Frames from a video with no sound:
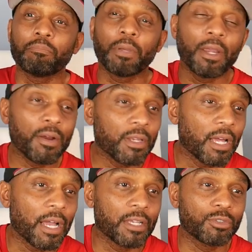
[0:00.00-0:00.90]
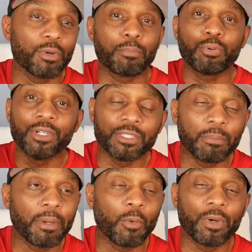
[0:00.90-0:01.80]
paralyzed or
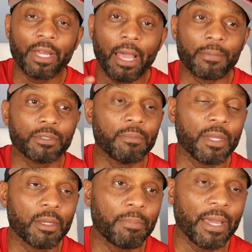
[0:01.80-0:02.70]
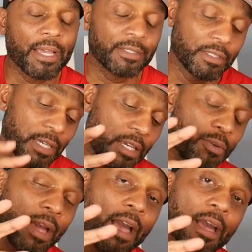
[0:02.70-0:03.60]
imprisoned by what happened to me in the past. Today
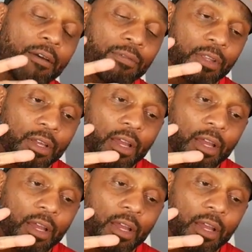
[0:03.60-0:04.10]
you have